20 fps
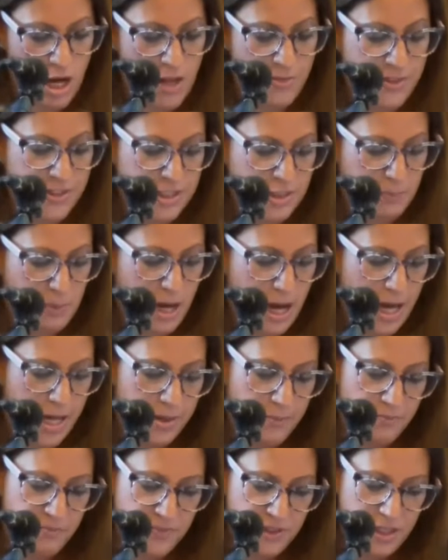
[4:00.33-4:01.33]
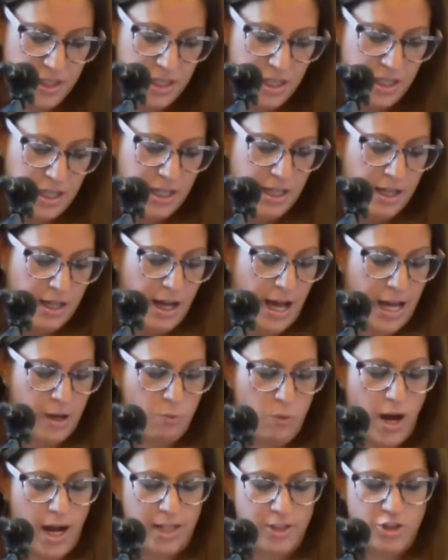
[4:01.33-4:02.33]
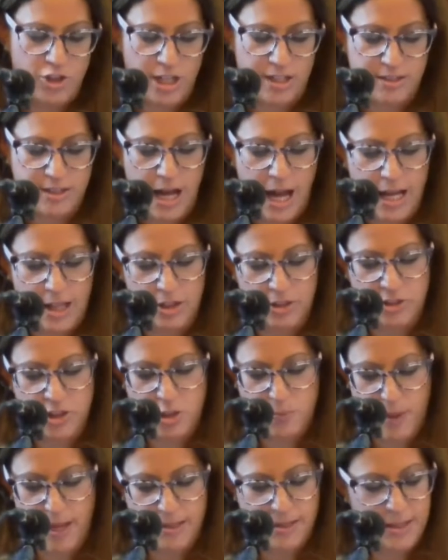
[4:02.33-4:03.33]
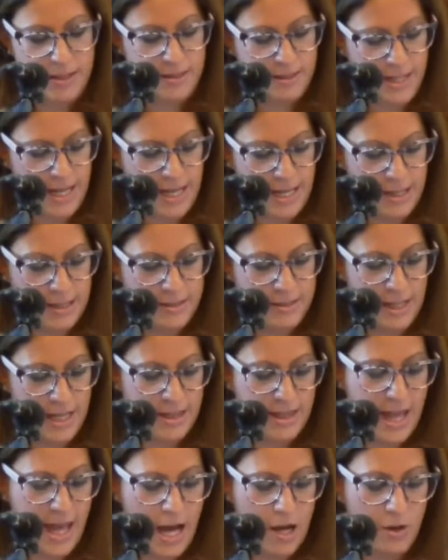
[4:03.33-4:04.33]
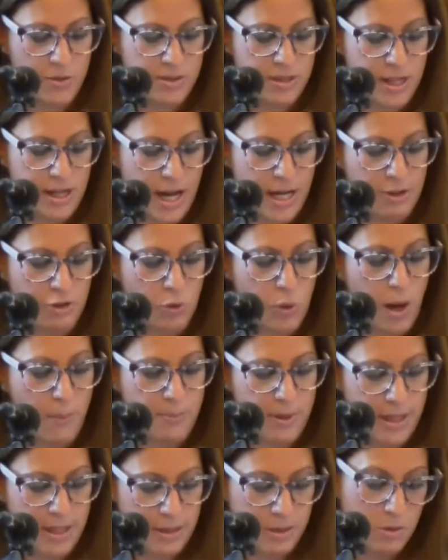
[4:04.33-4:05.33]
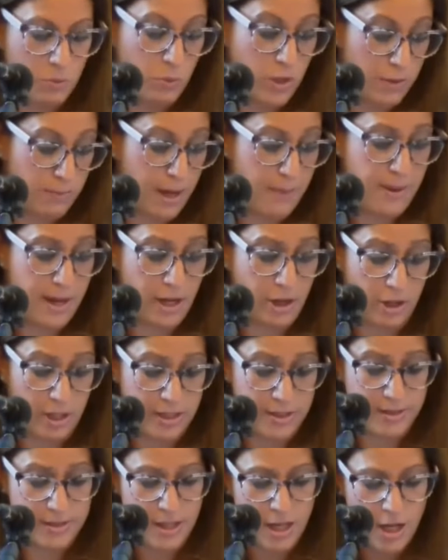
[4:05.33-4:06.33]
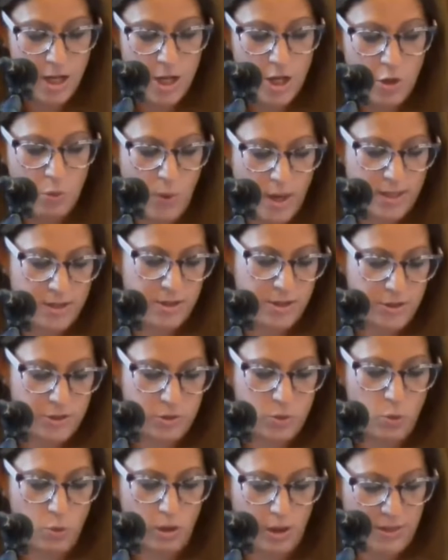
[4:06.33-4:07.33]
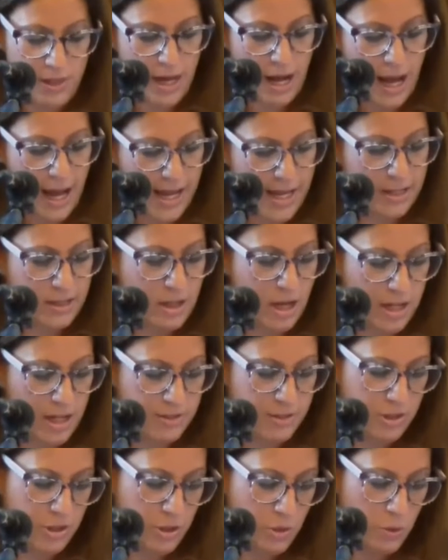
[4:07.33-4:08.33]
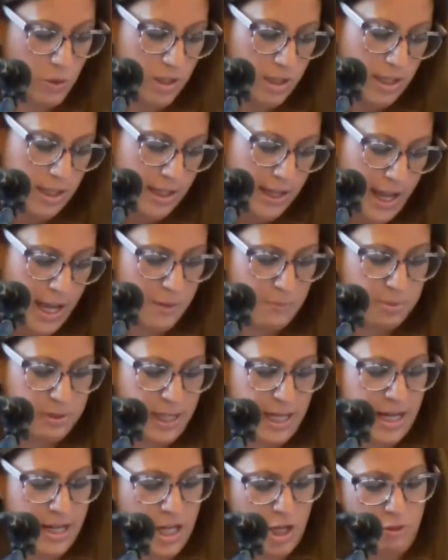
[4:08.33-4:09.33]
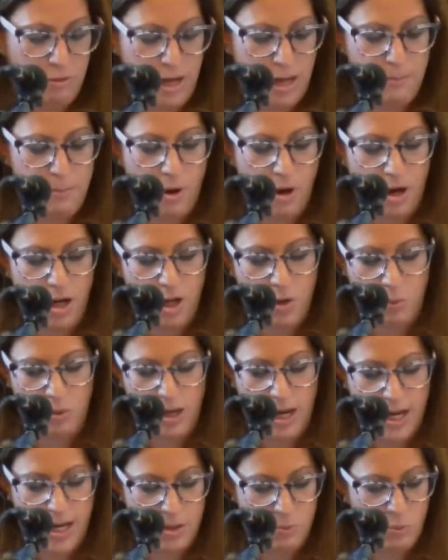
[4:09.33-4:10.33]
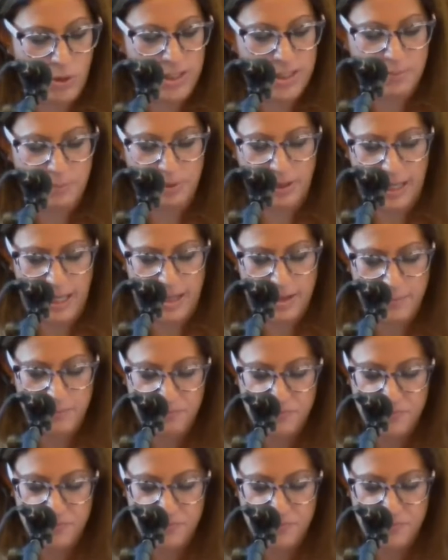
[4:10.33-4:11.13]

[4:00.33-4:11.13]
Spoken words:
on the spot. I watched as Tyler spent his days in the house that I grew up in with my parents, went to the school that I had gone to, and played at Grand Park, where I had once played.